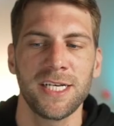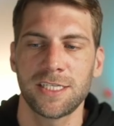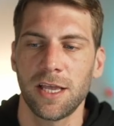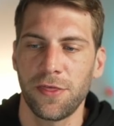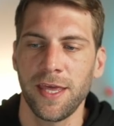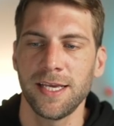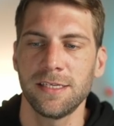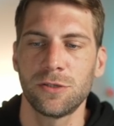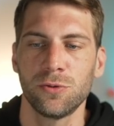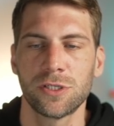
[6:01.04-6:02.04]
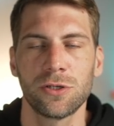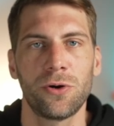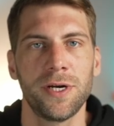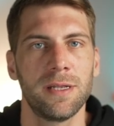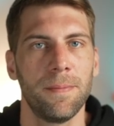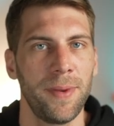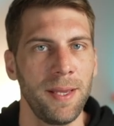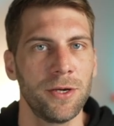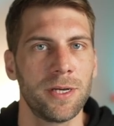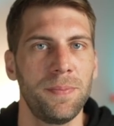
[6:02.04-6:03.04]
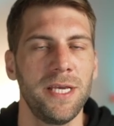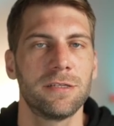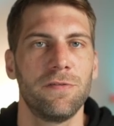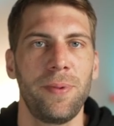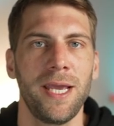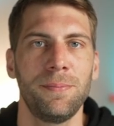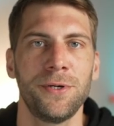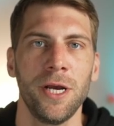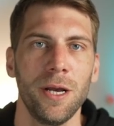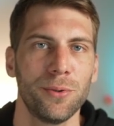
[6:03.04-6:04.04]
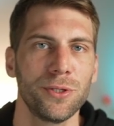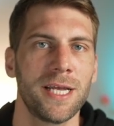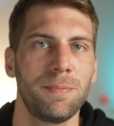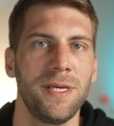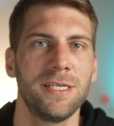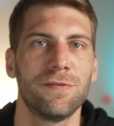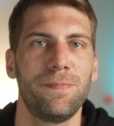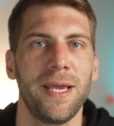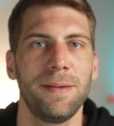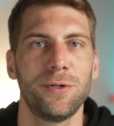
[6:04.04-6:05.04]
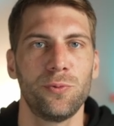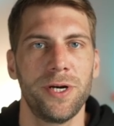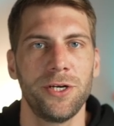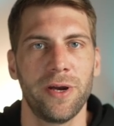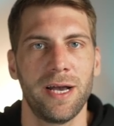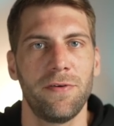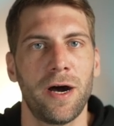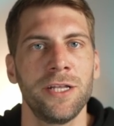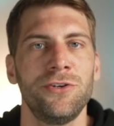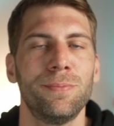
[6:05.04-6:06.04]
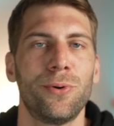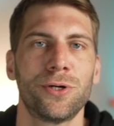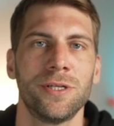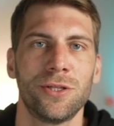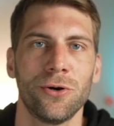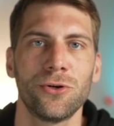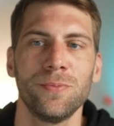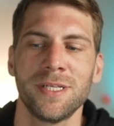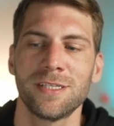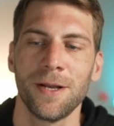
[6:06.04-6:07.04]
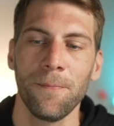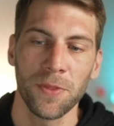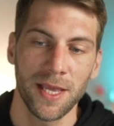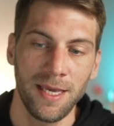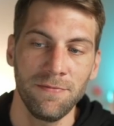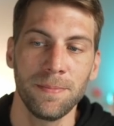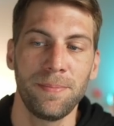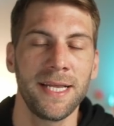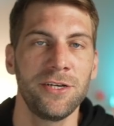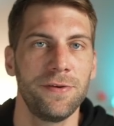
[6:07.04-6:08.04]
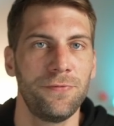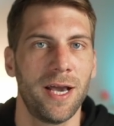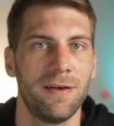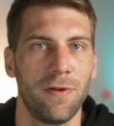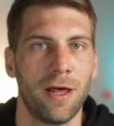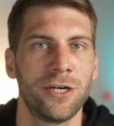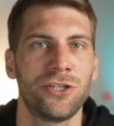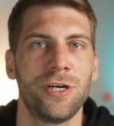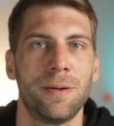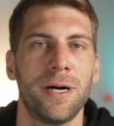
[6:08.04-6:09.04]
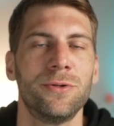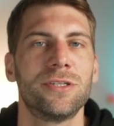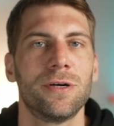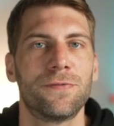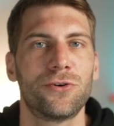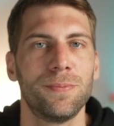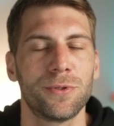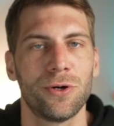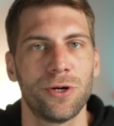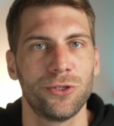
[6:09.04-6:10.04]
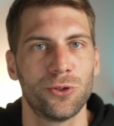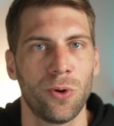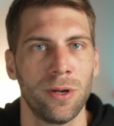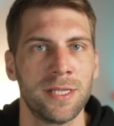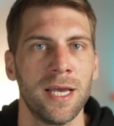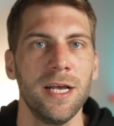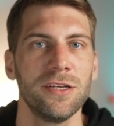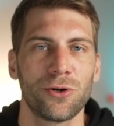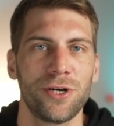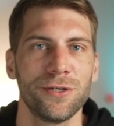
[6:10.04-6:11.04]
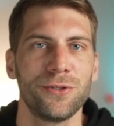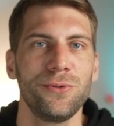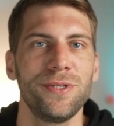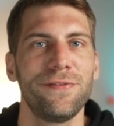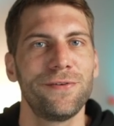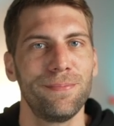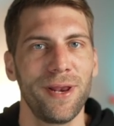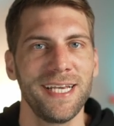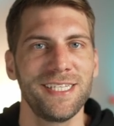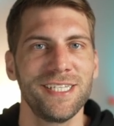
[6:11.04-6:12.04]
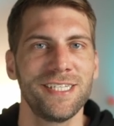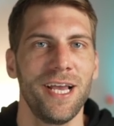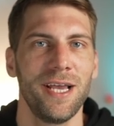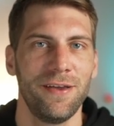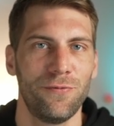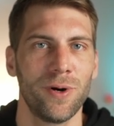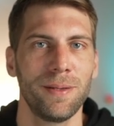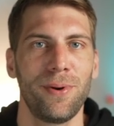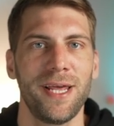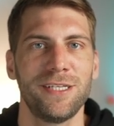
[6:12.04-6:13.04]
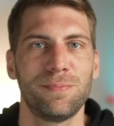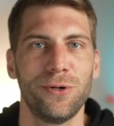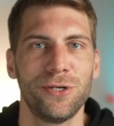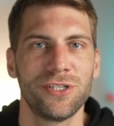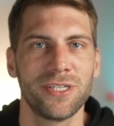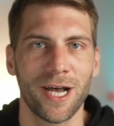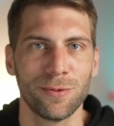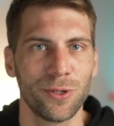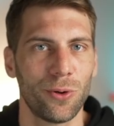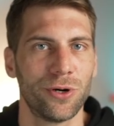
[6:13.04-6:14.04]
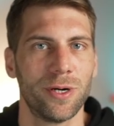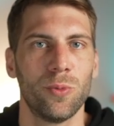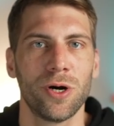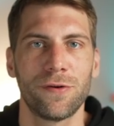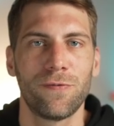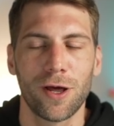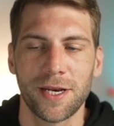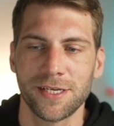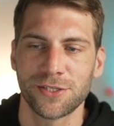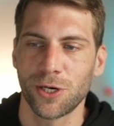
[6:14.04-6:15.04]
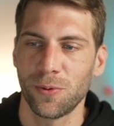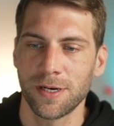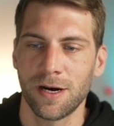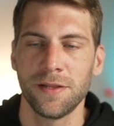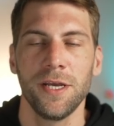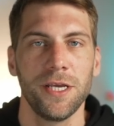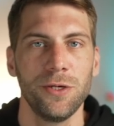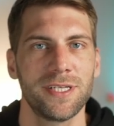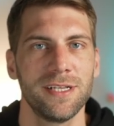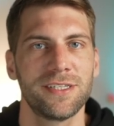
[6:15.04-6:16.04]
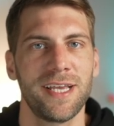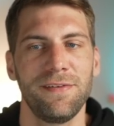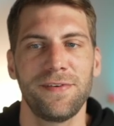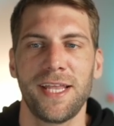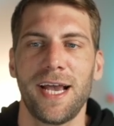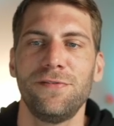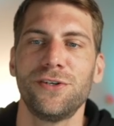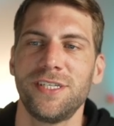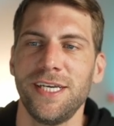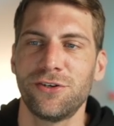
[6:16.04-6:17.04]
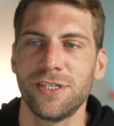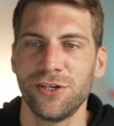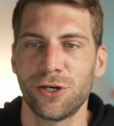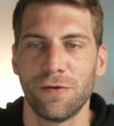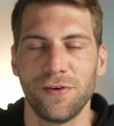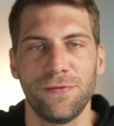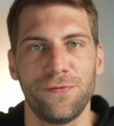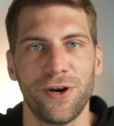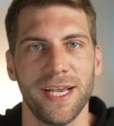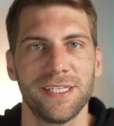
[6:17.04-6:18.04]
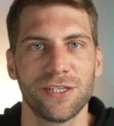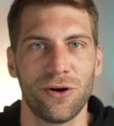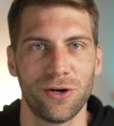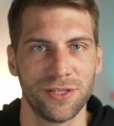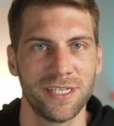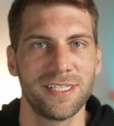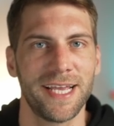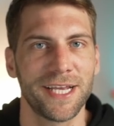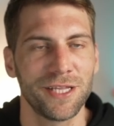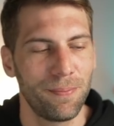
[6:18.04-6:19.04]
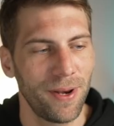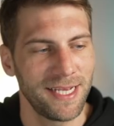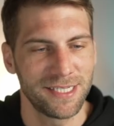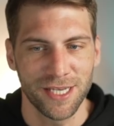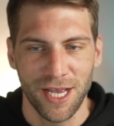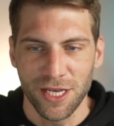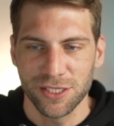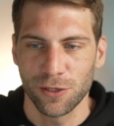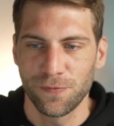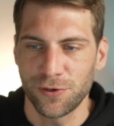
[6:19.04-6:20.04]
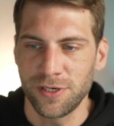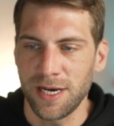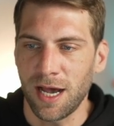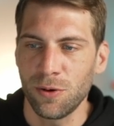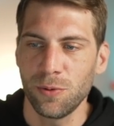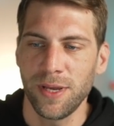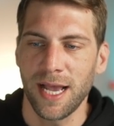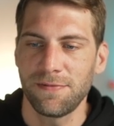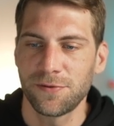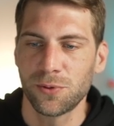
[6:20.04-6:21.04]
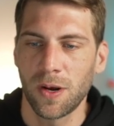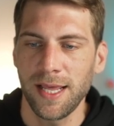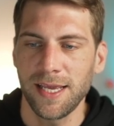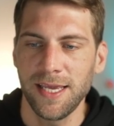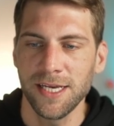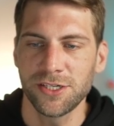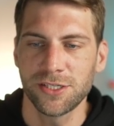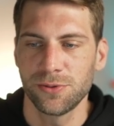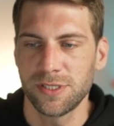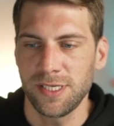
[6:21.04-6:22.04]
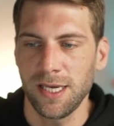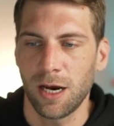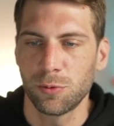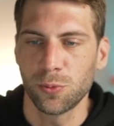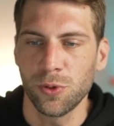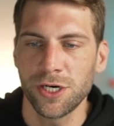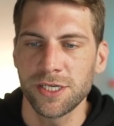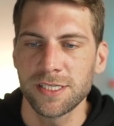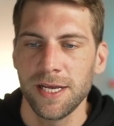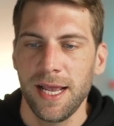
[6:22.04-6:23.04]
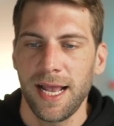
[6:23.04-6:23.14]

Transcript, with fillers: best thing is to store it maybe on a piece of paper, put that piece of paper where you have other important documents even better if you have larger amounts of crypto on your wallet, store it on two different places. If one place burns down or a water flooding is going on, you're still safe and have your secret recovery phrase on the second place. So for now, we have to click here to see our words